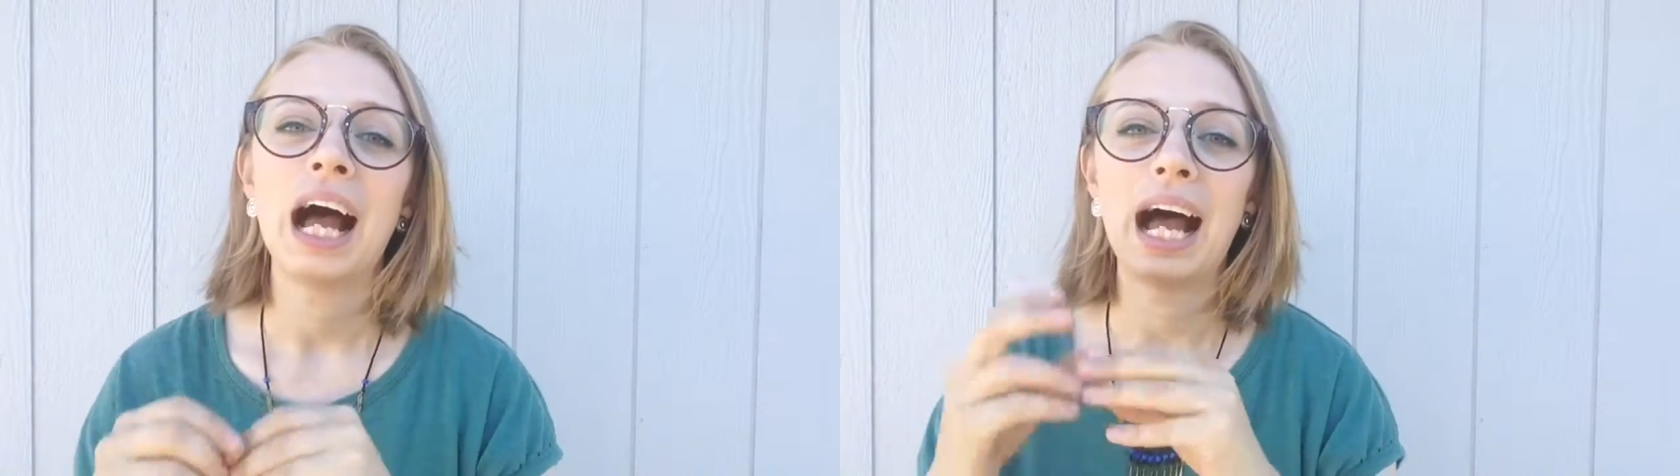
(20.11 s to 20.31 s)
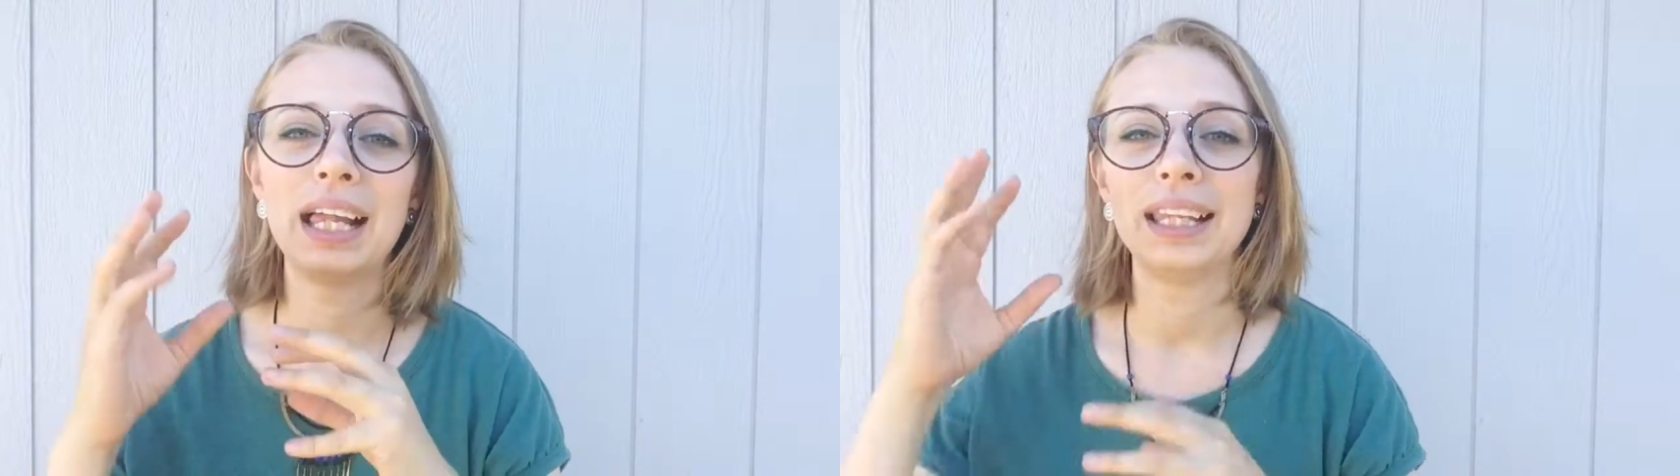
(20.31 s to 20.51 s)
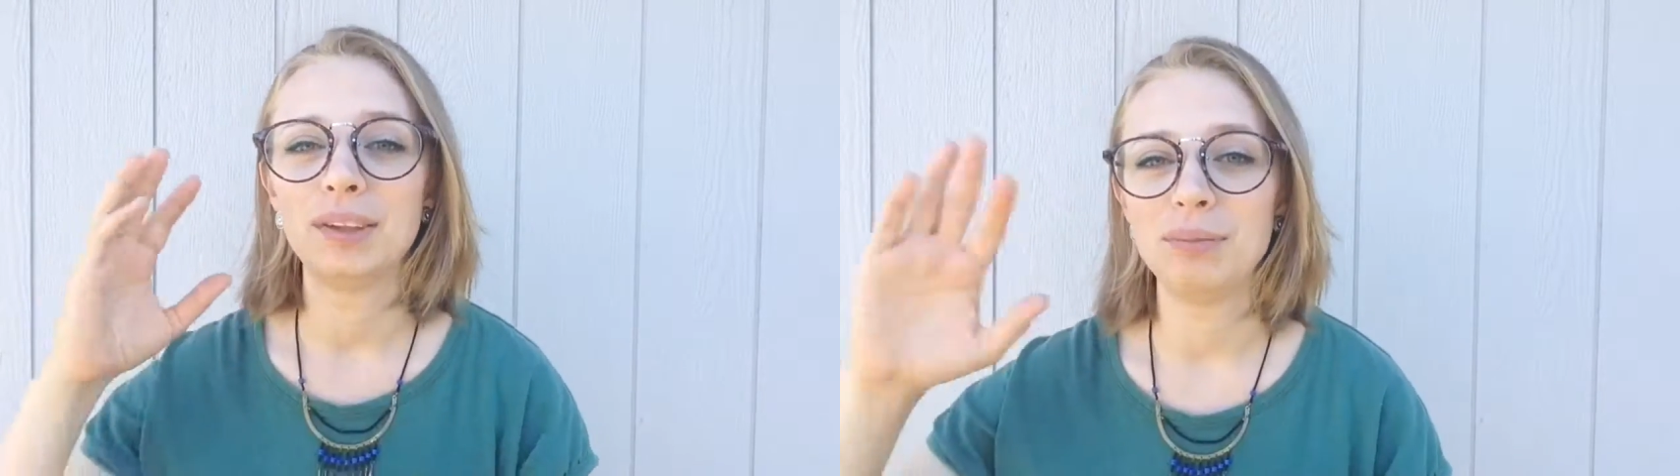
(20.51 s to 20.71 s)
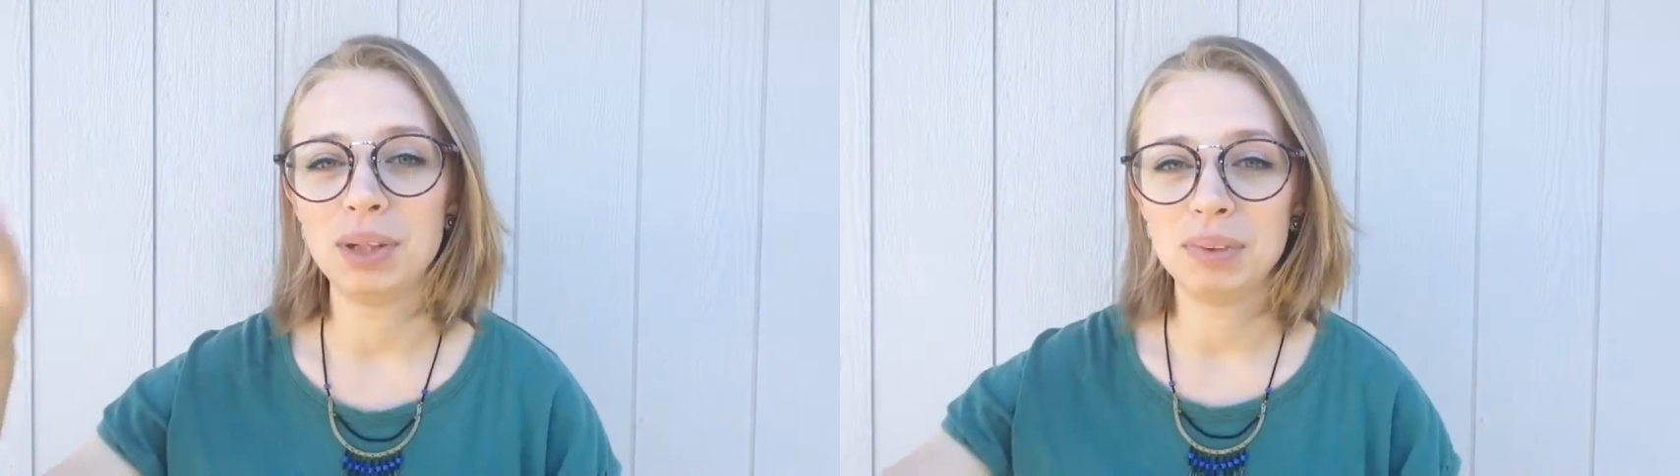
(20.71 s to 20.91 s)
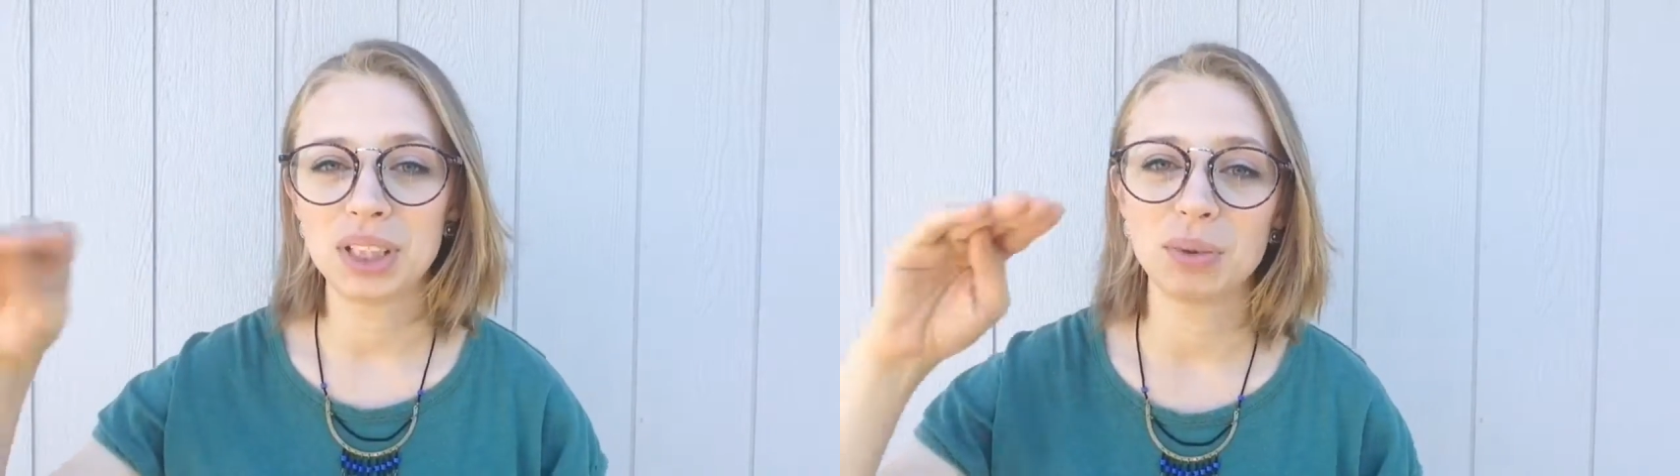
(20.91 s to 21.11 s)
and then
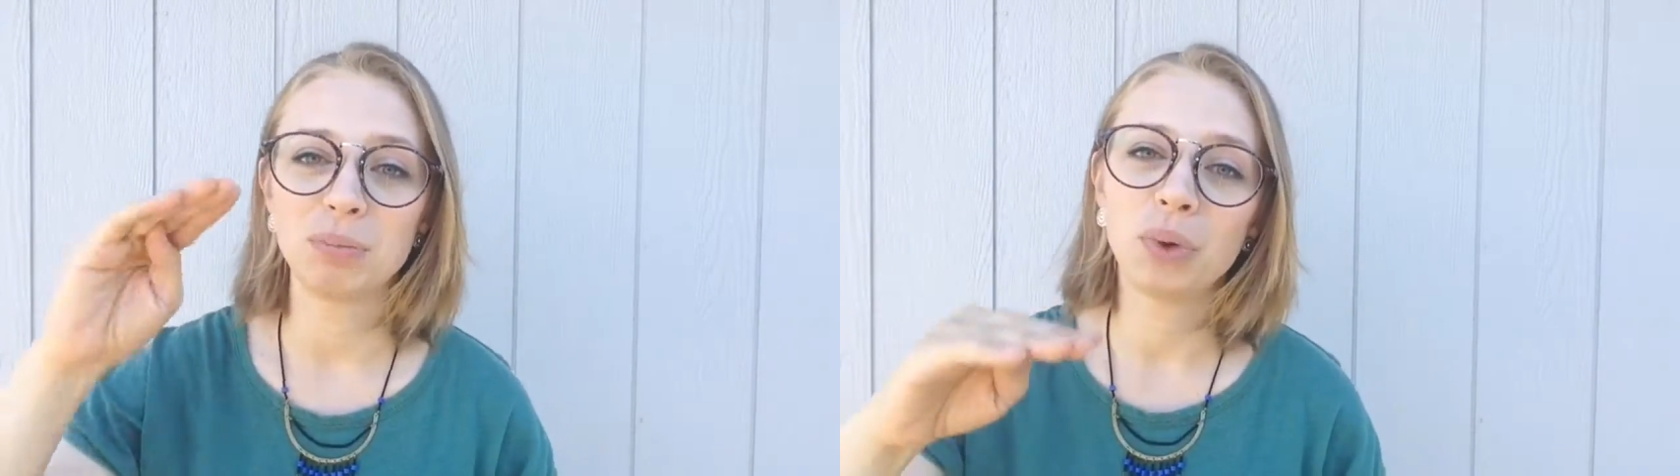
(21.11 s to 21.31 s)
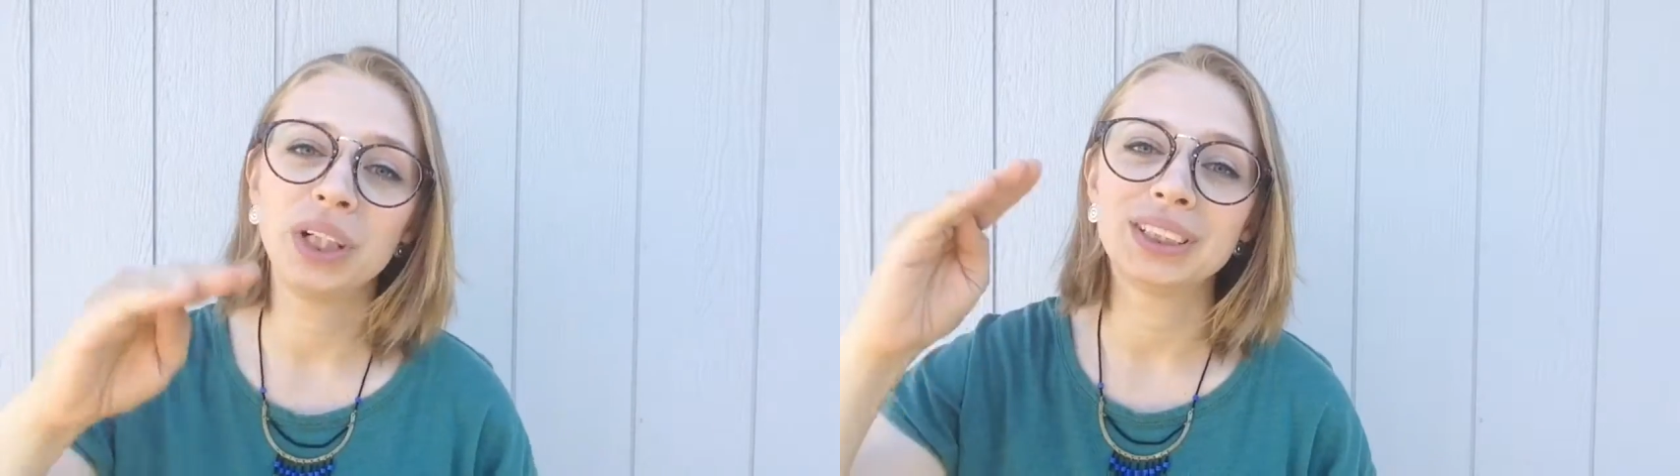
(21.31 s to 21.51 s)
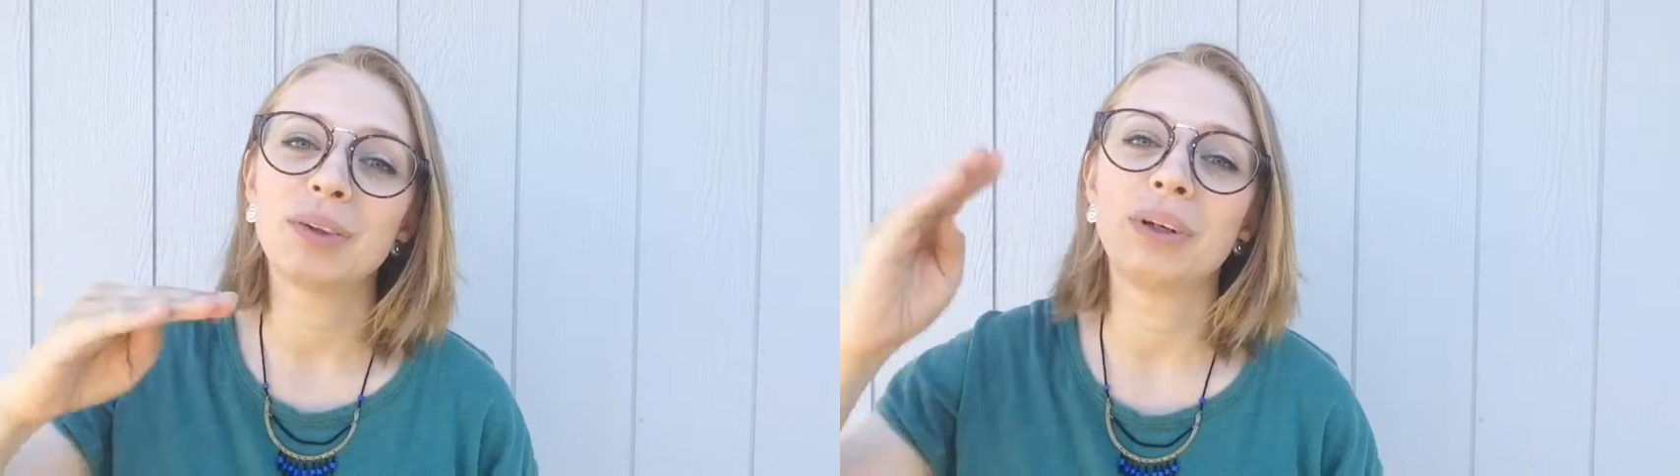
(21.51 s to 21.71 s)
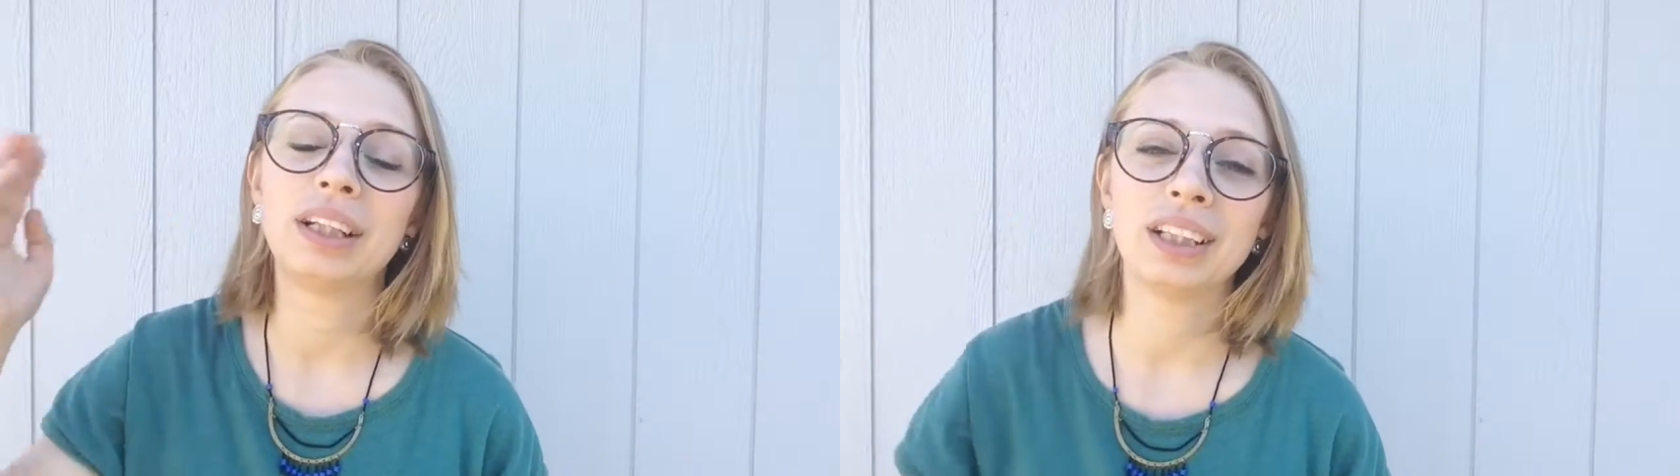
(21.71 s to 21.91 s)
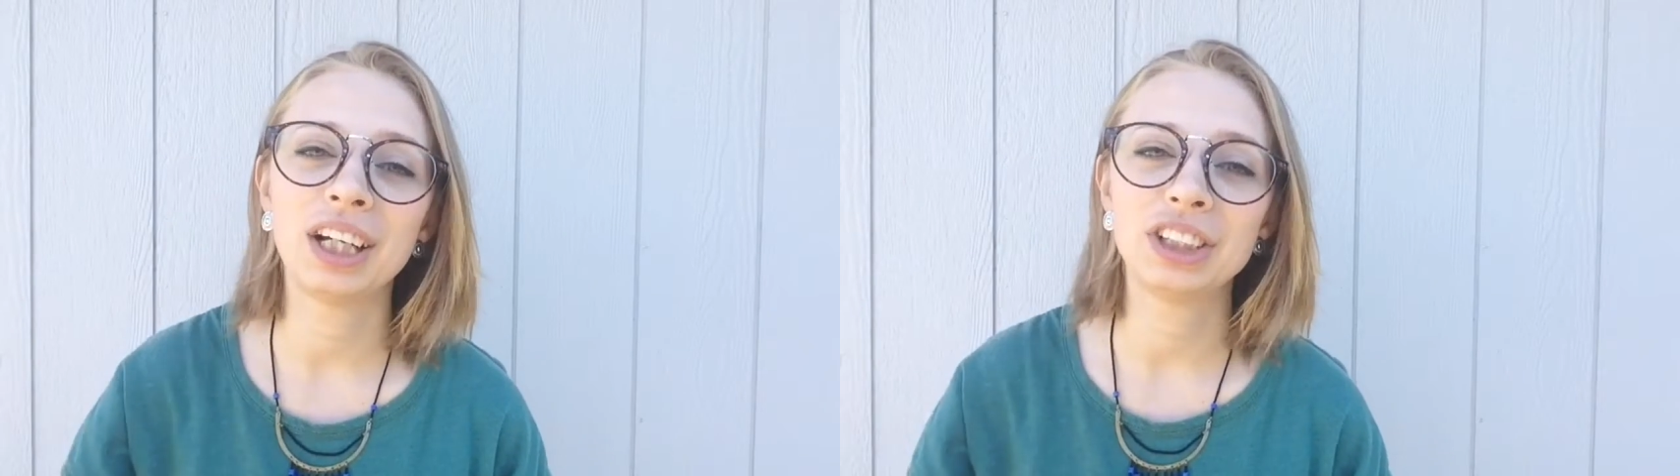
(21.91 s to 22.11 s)
maybe some points I
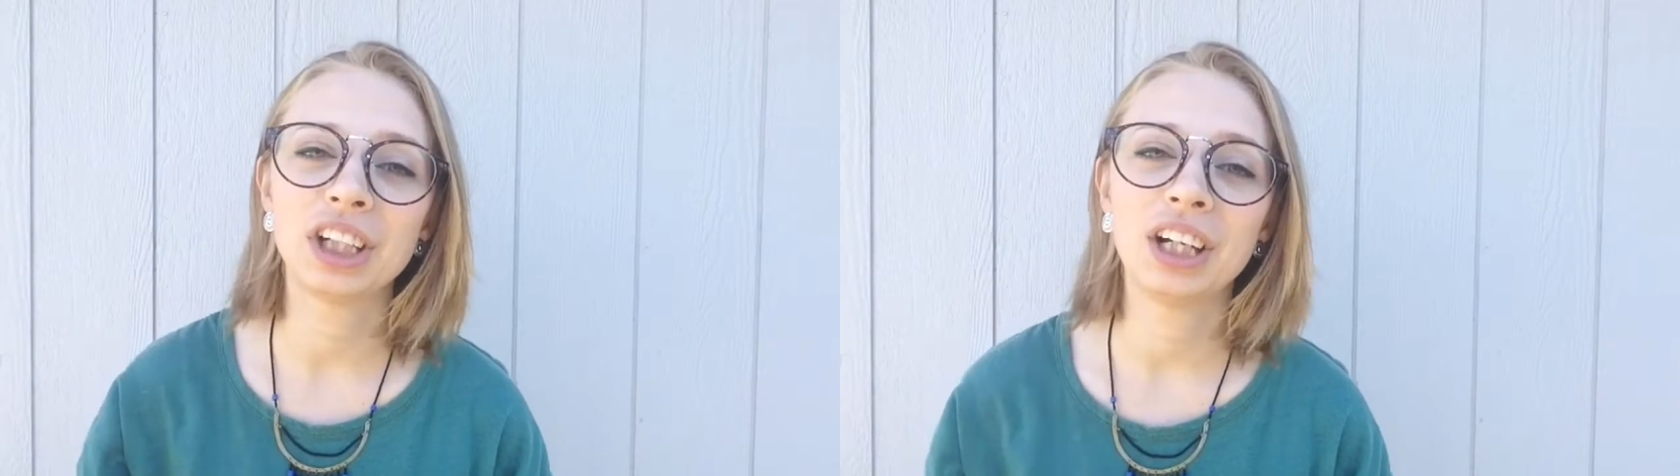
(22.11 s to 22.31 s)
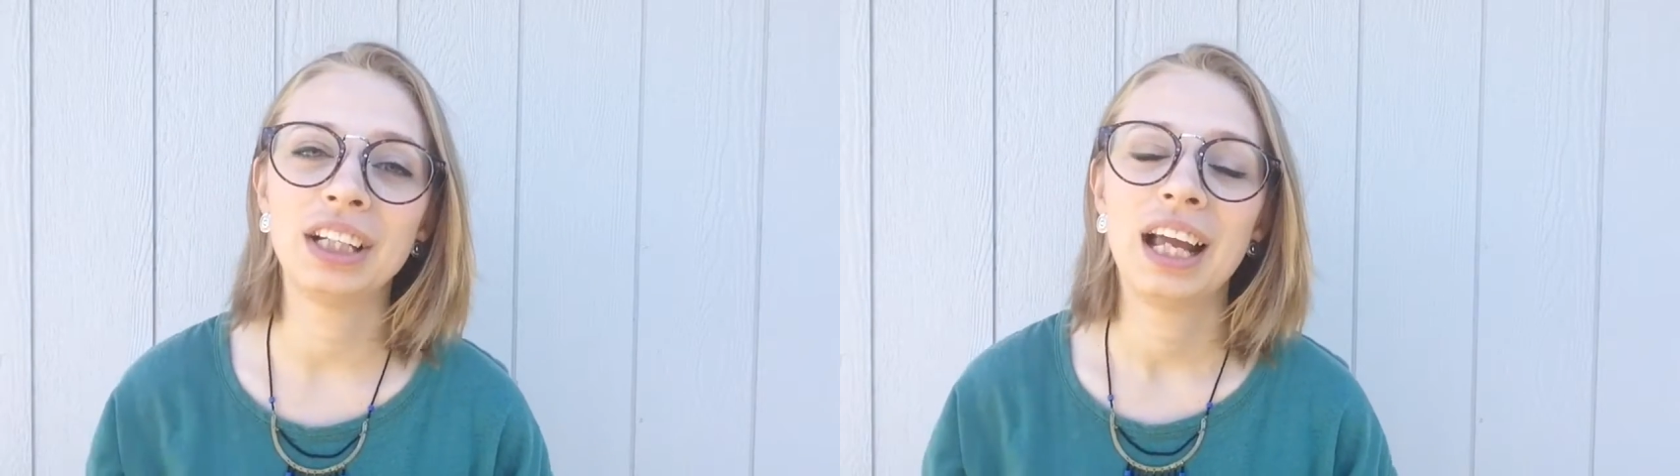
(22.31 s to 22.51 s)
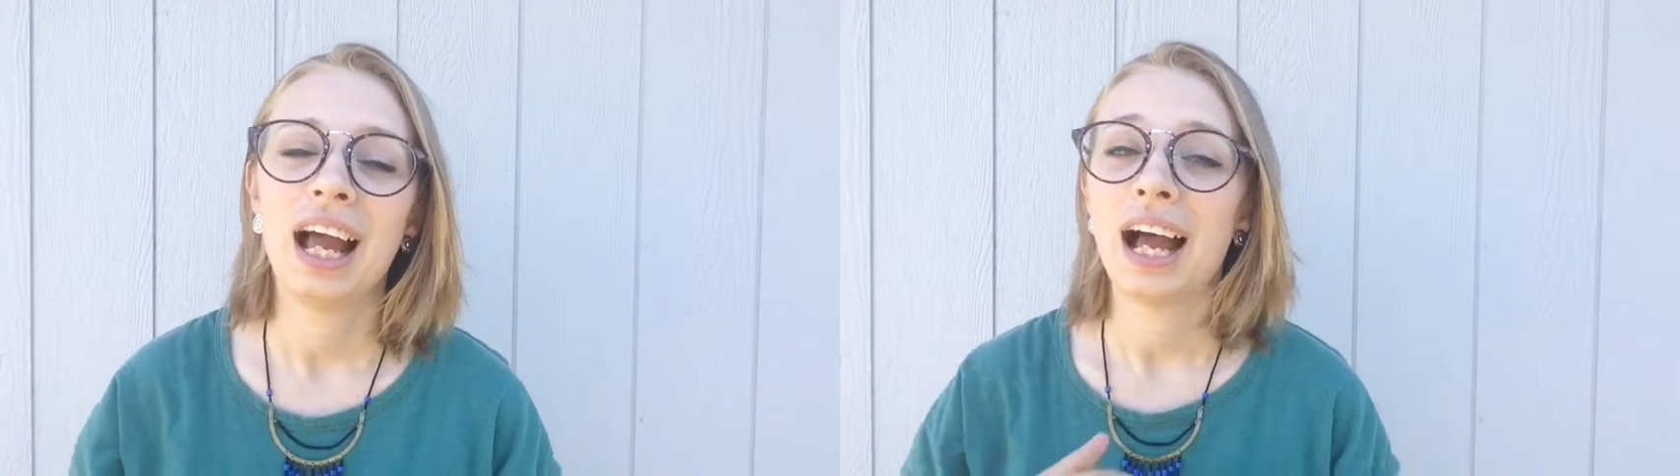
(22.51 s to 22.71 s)
want to touch on,